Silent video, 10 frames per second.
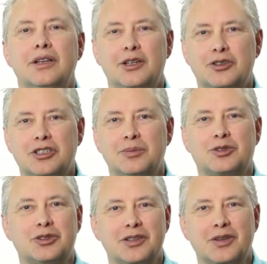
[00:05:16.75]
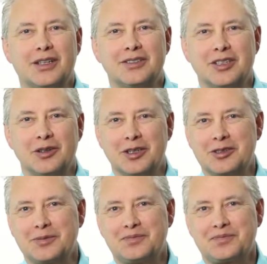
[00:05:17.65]
Leadership Certificate
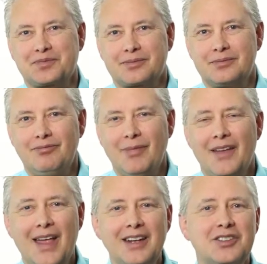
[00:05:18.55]
Series. And that